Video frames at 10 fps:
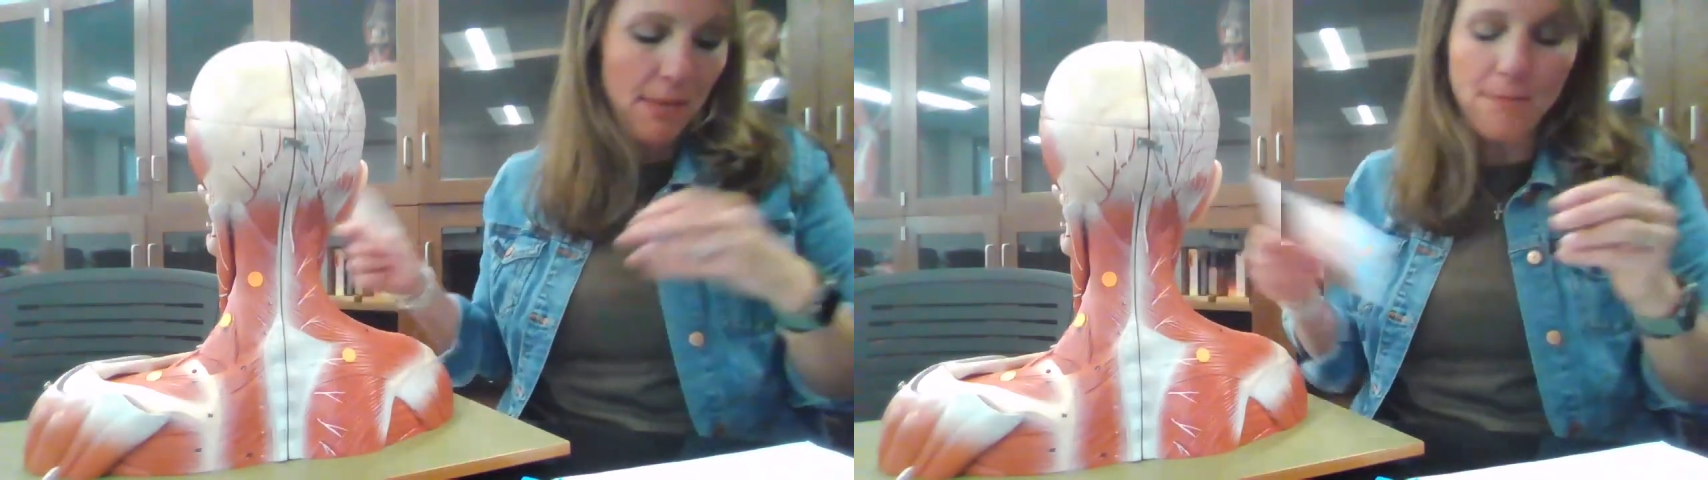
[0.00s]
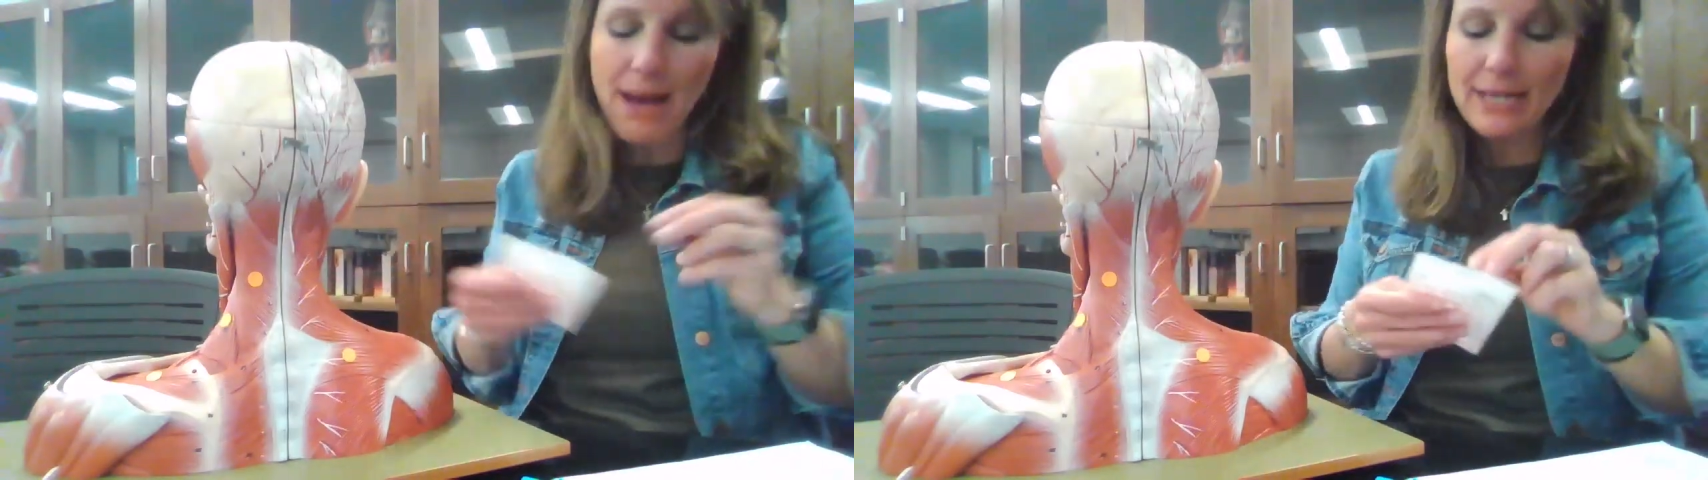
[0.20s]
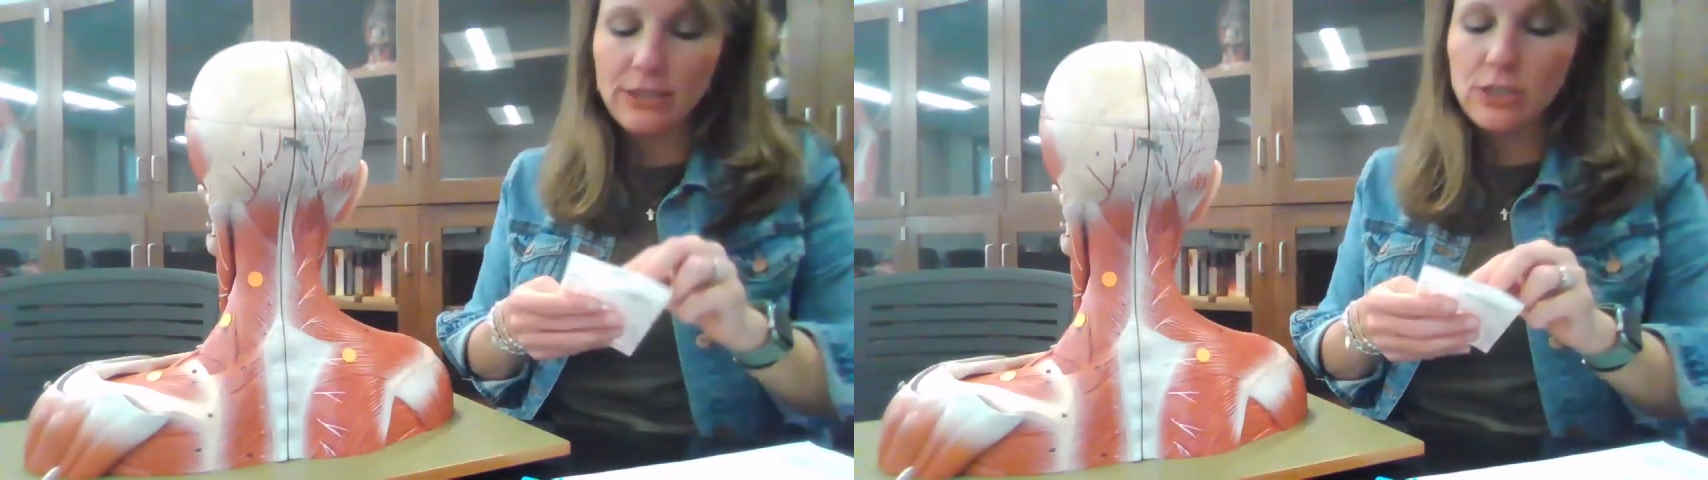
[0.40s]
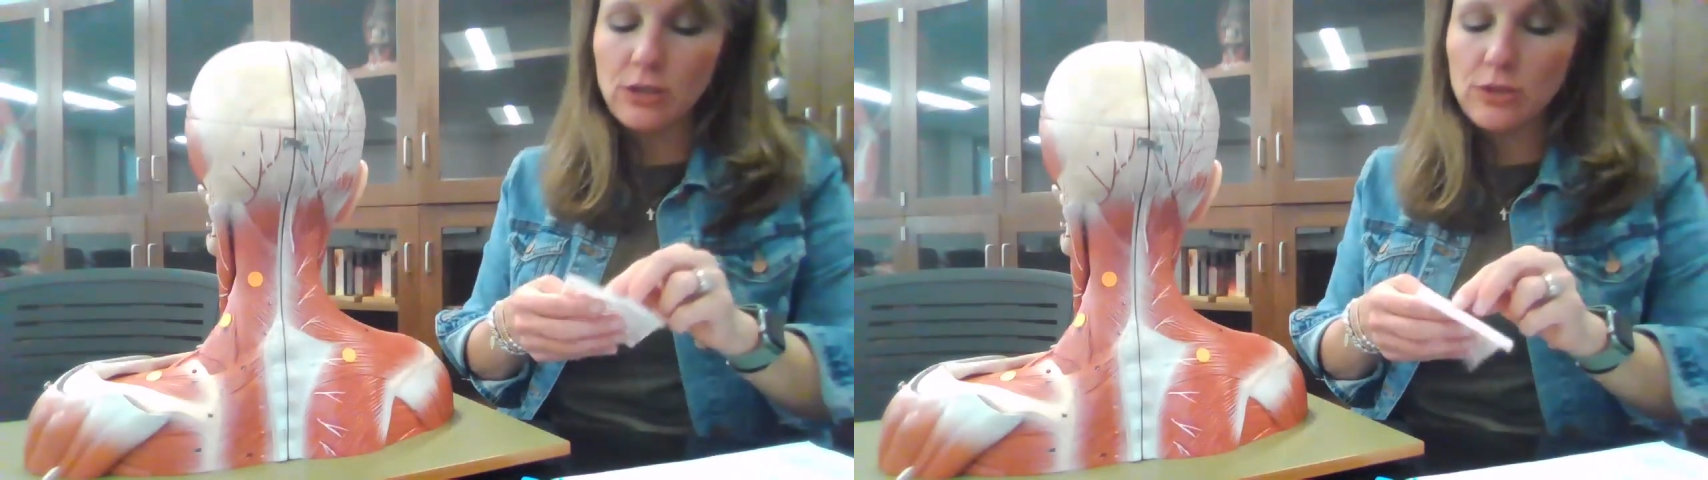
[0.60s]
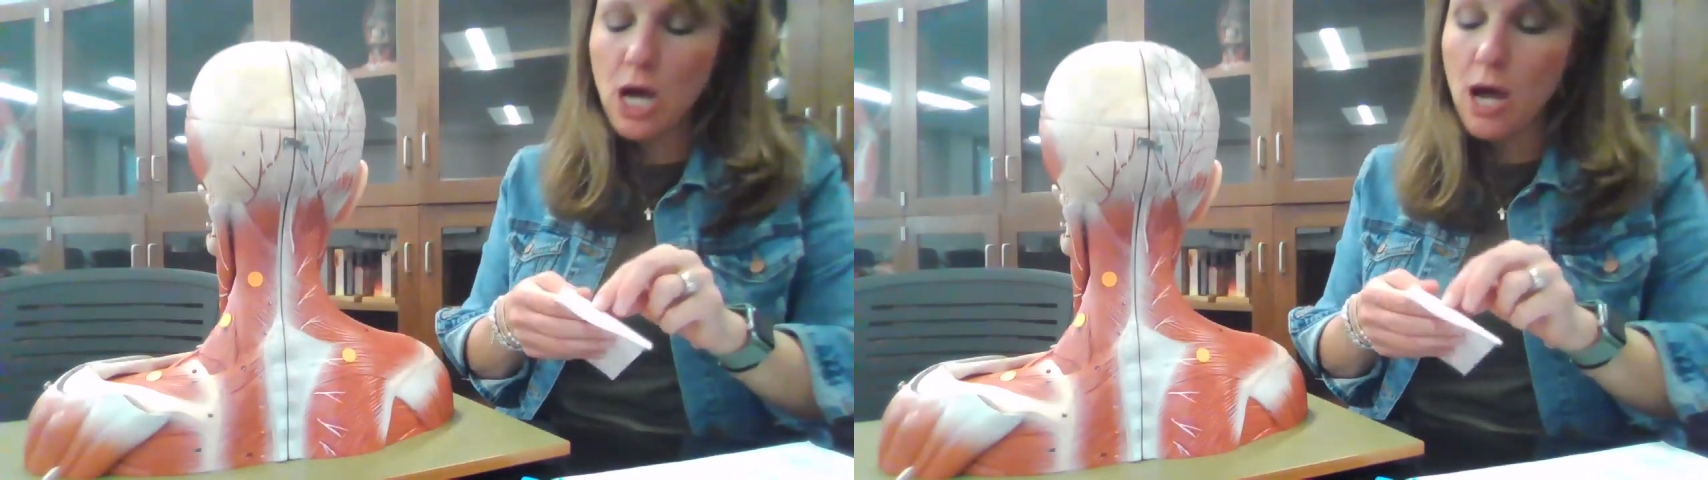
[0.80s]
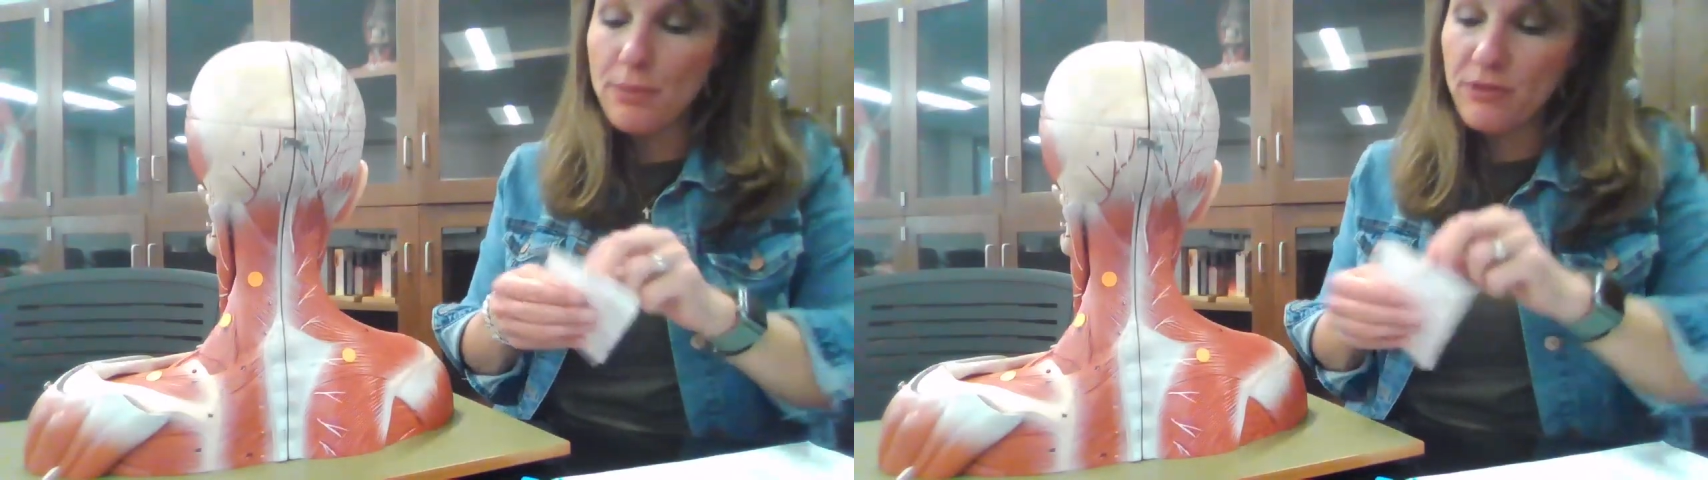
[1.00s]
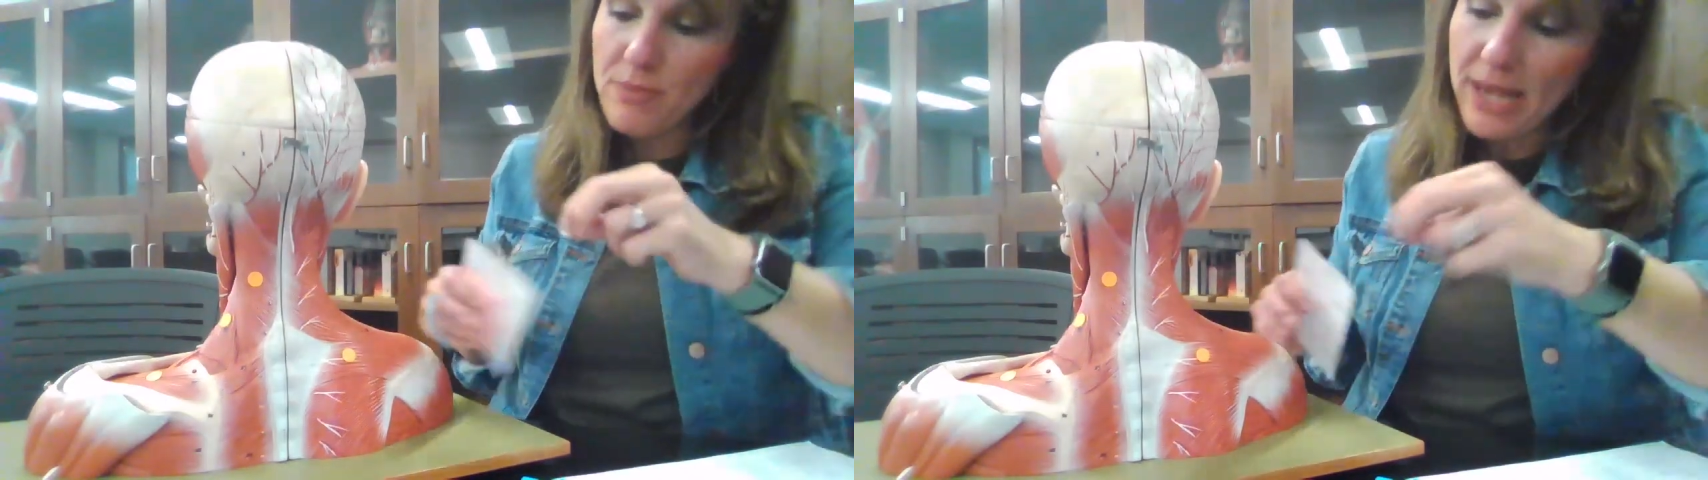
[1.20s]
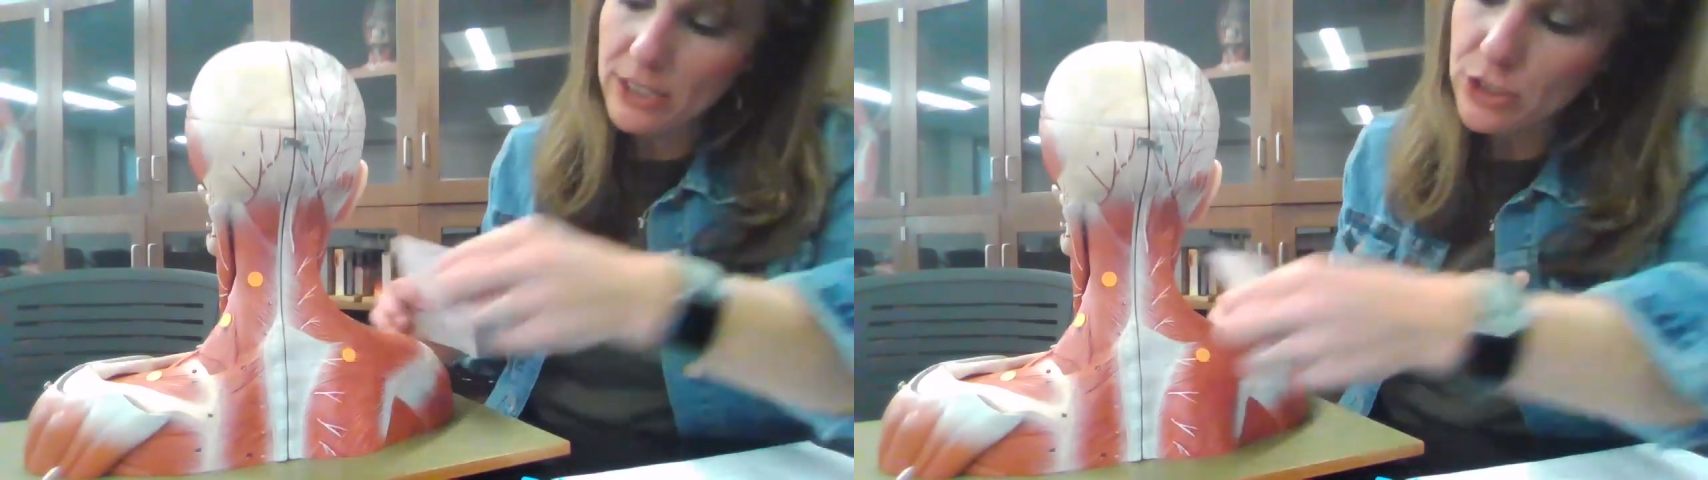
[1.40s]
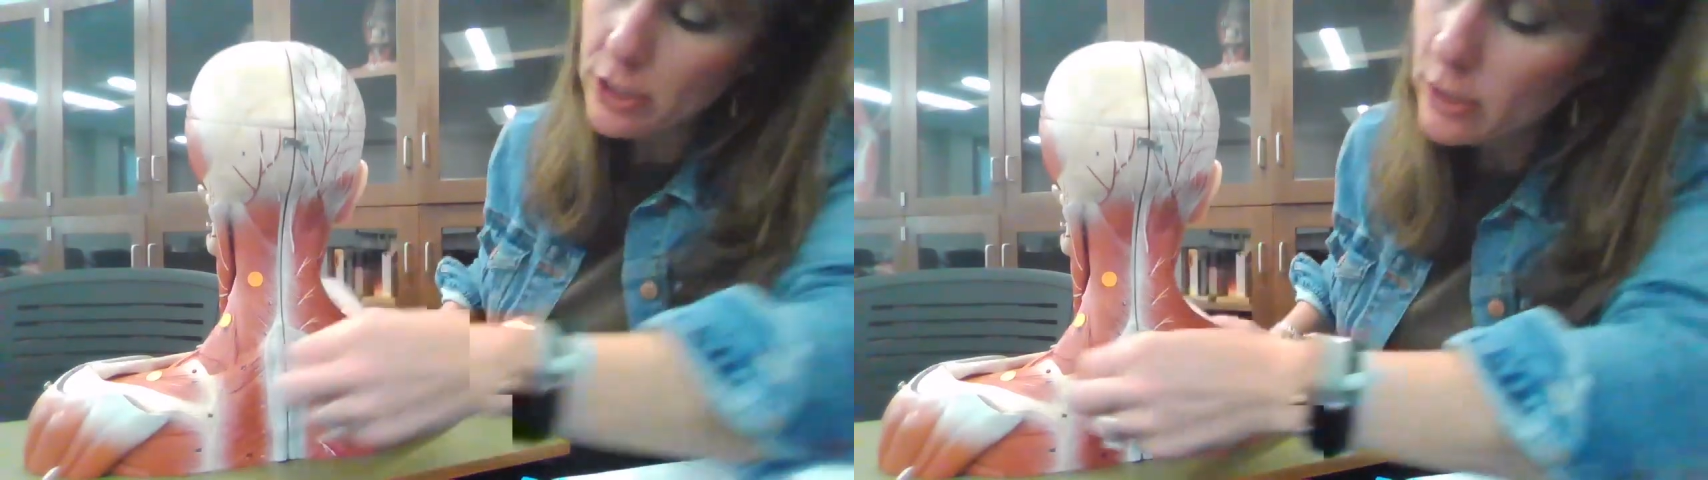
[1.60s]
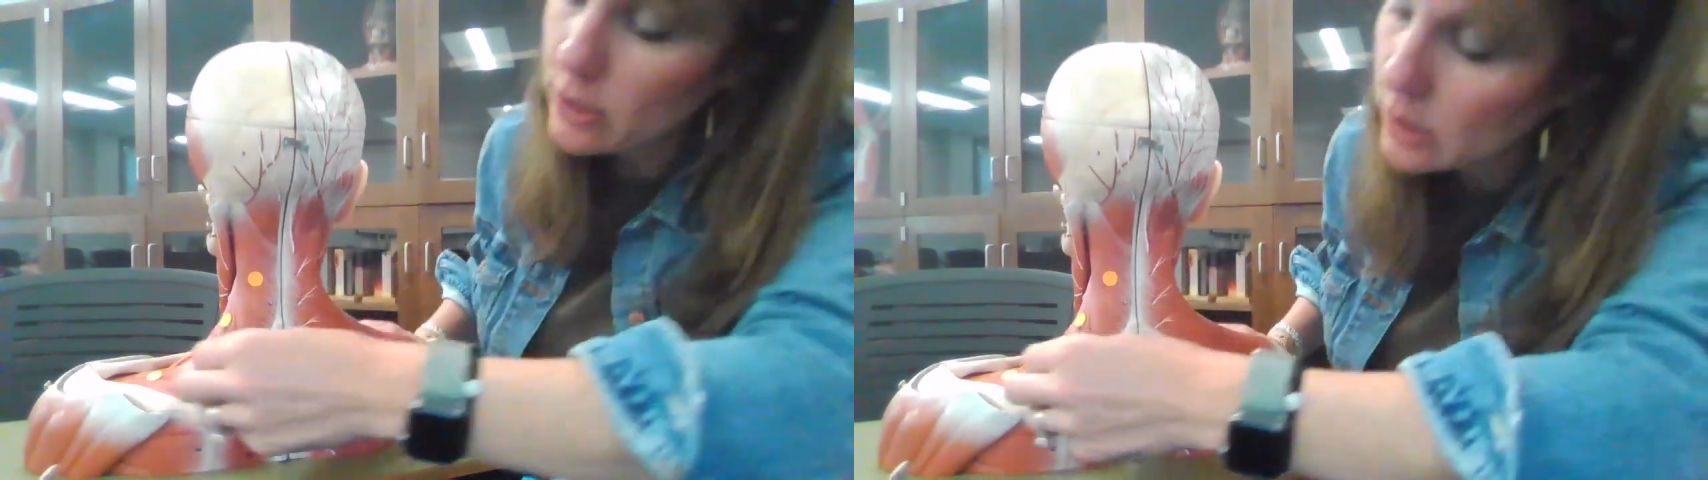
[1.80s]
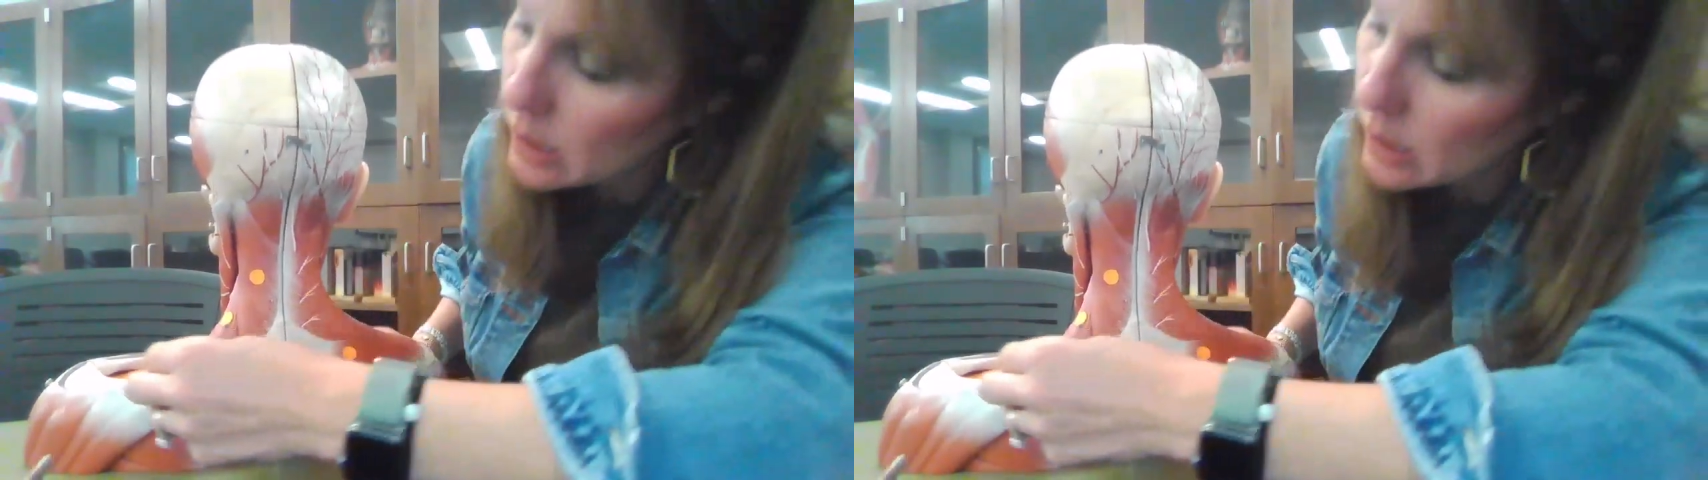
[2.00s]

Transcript: minor's on top of major.